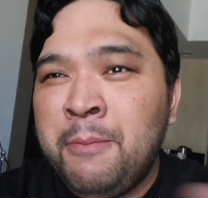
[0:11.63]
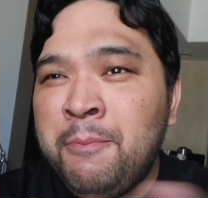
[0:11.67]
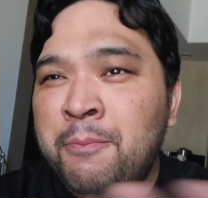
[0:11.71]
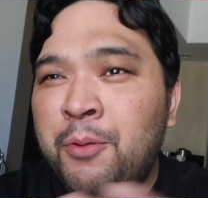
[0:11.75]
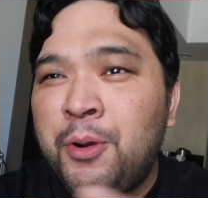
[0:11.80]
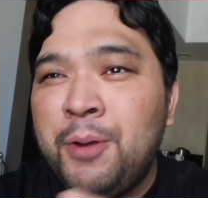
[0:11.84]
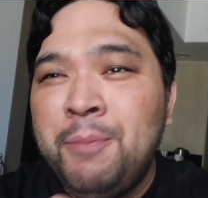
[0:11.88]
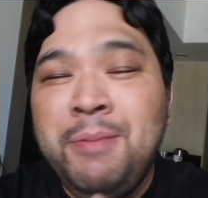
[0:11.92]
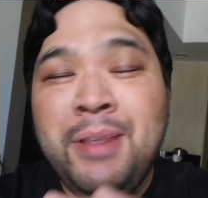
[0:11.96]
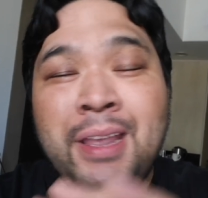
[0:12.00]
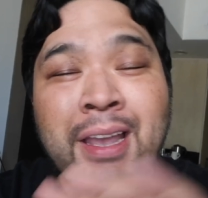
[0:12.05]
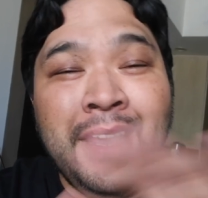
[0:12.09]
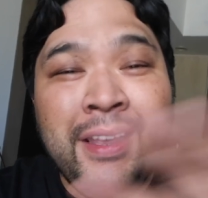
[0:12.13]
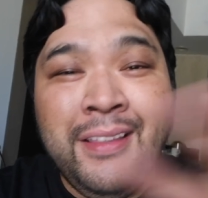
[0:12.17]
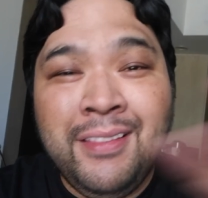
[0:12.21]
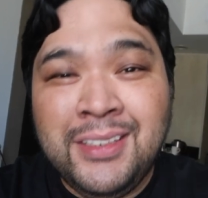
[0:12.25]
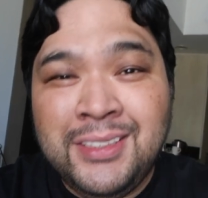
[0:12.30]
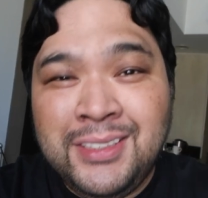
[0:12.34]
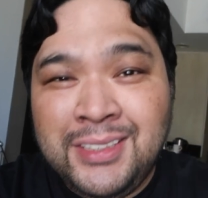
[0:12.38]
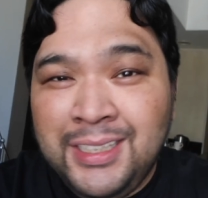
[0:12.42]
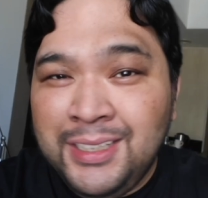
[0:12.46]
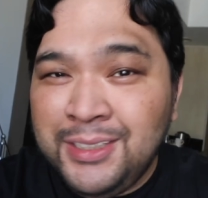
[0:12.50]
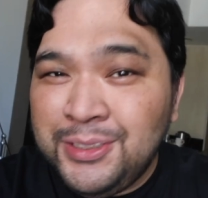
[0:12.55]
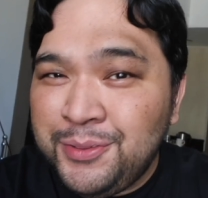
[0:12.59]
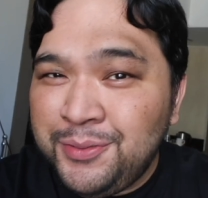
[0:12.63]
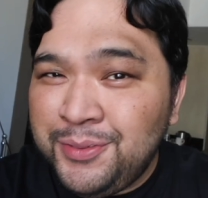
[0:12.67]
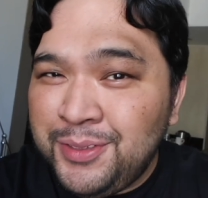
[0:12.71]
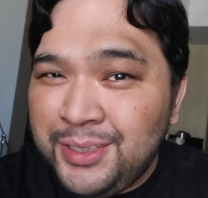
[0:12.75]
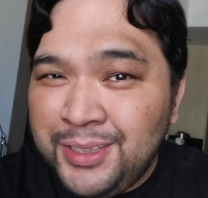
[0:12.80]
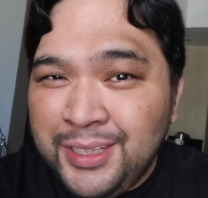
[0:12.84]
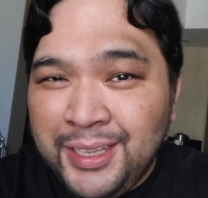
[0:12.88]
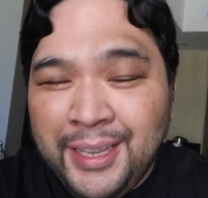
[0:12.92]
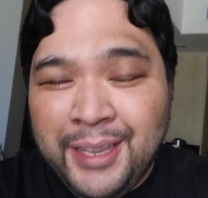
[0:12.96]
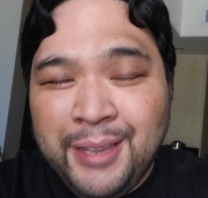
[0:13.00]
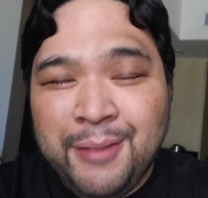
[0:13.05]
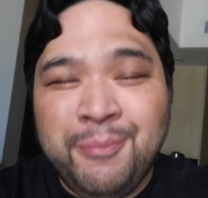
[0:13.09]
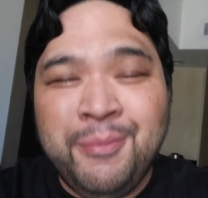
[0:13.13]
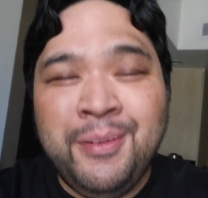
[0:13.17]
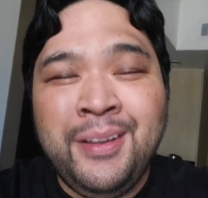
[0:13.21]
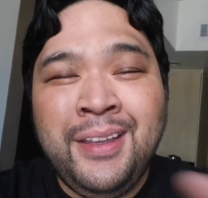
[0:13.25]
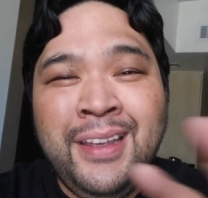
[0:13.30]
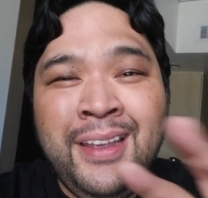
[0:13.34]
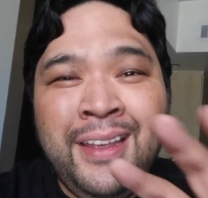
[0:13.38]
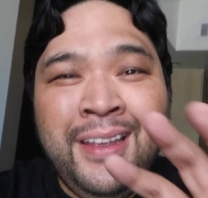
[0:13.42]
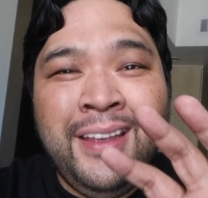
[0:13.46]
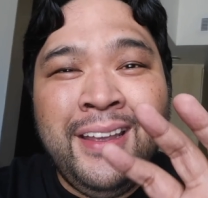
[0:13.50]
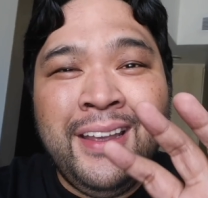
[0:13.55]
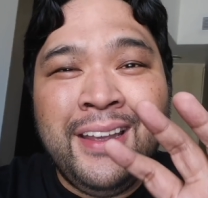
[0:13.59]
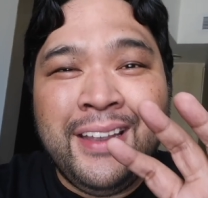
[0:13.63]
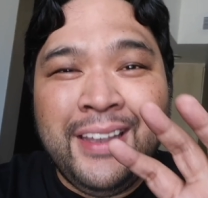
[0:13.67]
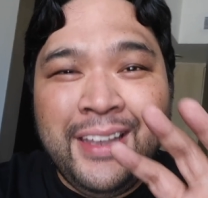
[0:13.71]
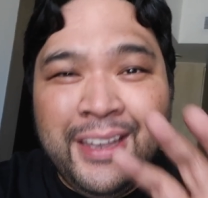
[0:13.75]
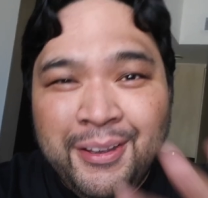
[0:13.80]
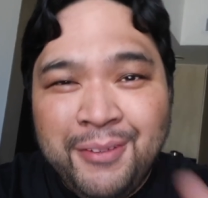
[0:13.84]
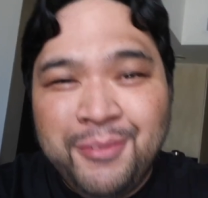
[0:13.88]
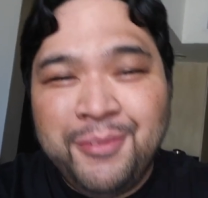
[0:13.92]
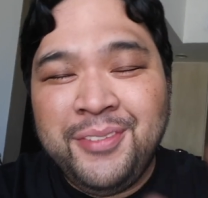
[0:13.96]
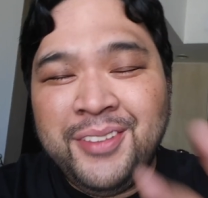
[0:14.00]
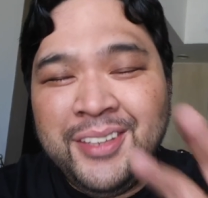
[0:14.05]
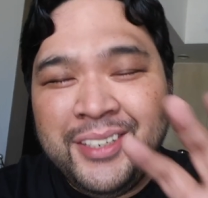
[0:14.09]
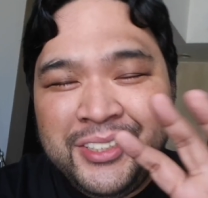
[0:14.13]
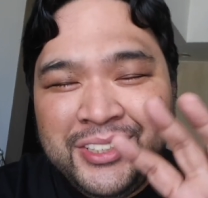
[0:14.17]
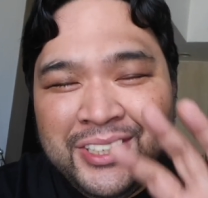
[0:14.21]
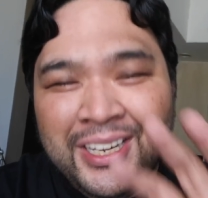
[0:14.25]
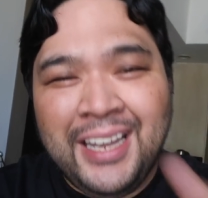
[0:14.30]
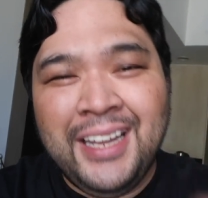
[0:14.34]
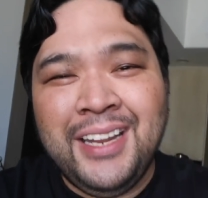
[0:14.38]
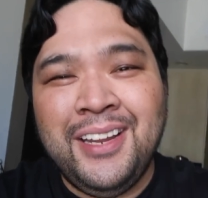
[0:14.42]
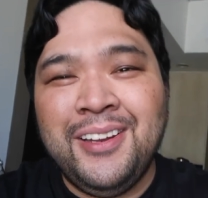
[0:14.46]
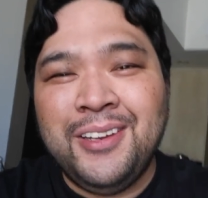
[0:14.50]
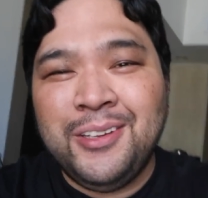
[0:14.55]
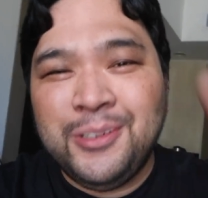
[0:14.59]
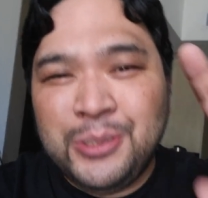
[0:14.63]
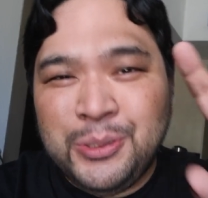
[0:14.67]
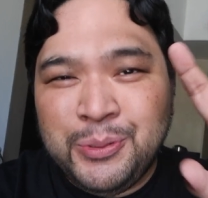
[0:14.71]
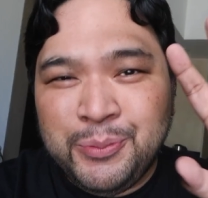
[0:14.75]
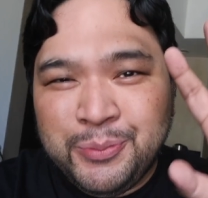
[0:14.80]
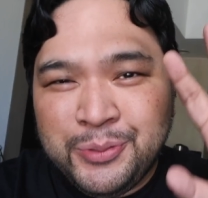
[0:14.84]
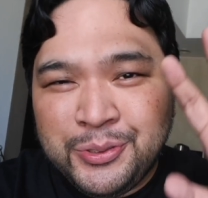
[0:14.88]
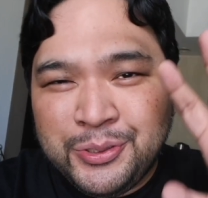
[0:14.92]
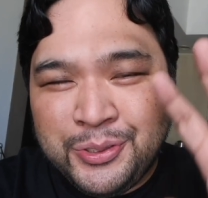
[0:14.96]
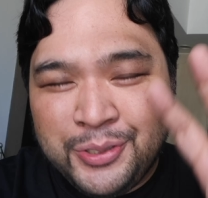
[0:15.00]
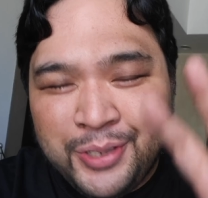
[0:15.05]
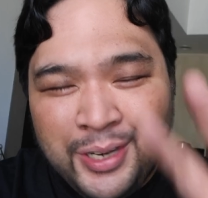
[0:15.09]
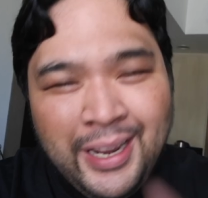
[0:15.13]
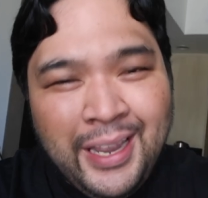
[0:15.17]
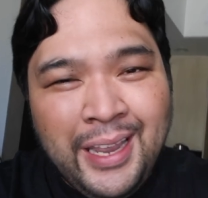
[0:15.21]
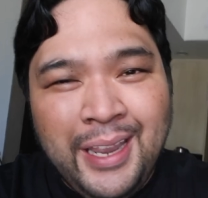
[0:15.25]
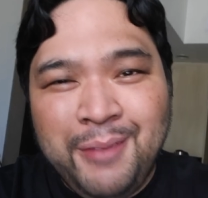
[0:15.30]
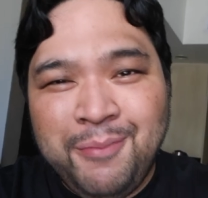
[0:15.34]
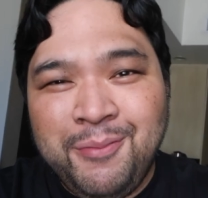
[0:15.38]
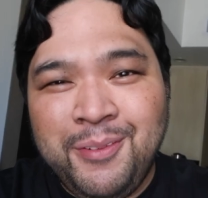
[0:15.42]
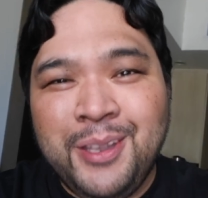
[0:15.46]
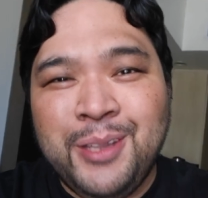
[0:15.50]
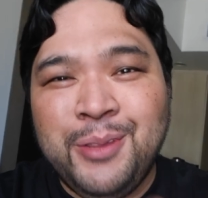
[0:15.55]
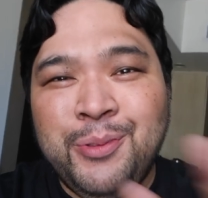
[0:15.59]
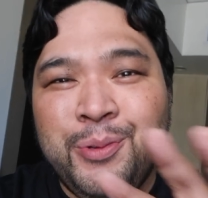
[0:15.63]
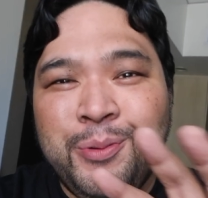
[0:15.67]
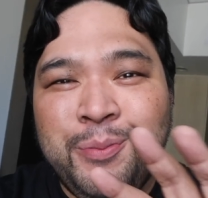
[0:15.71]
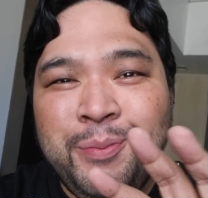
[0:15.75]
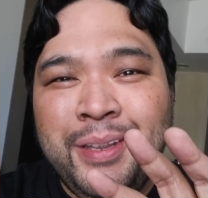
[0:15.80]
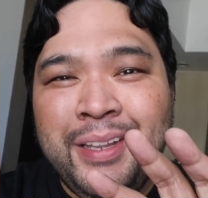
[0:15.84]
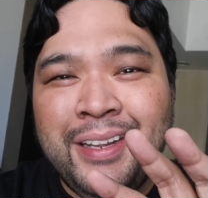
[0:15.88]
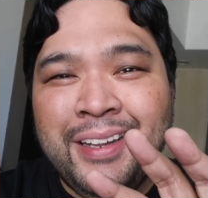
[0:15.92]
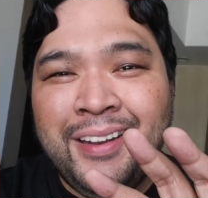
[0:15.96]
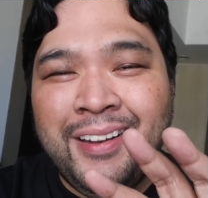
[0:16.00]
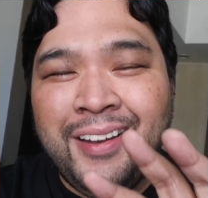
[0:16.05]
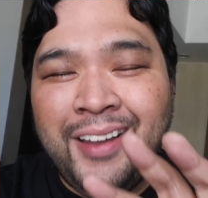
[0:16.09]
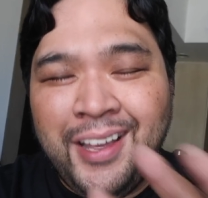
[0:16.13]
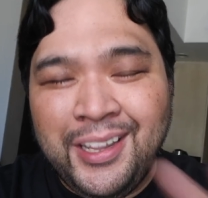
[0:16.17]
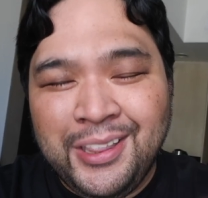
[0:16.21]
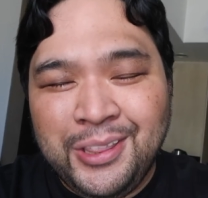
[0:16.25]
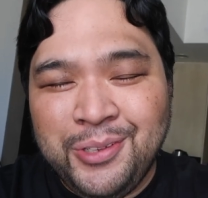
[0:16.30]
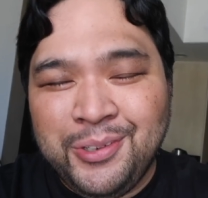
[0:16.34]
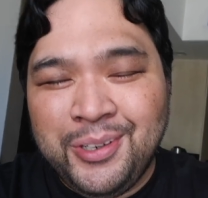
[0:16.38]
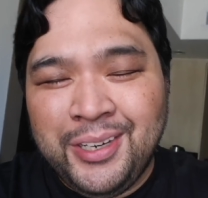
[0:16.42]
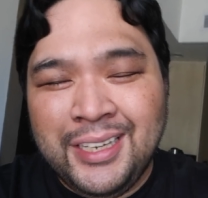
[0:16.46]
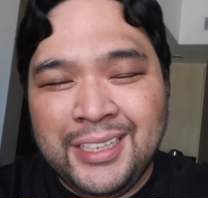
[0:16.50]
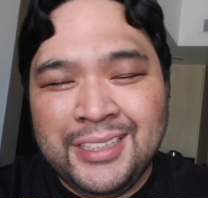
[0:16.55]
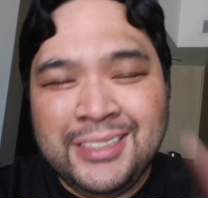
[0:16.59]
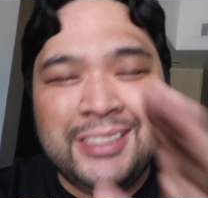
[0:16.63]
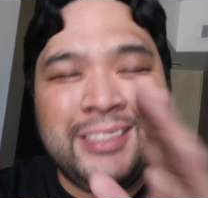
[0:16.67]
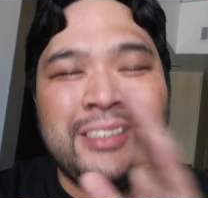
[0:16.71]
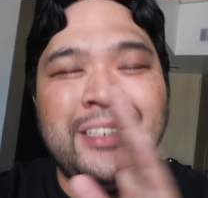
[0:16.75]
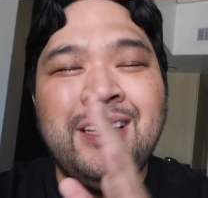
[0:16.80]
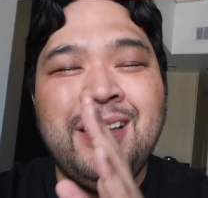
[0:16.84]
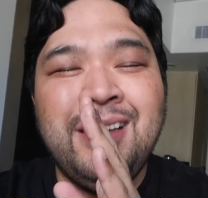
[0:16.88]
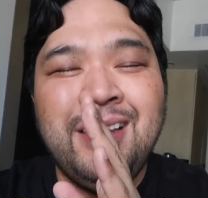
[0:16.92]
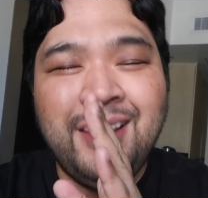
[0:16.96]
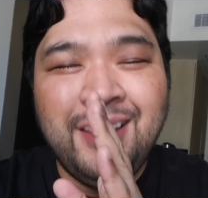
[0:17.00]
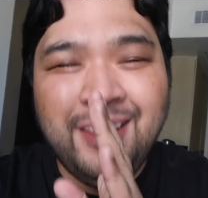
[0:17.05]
more behind the scenes of the team, give the channel a subscribe. It would mean a lot to us.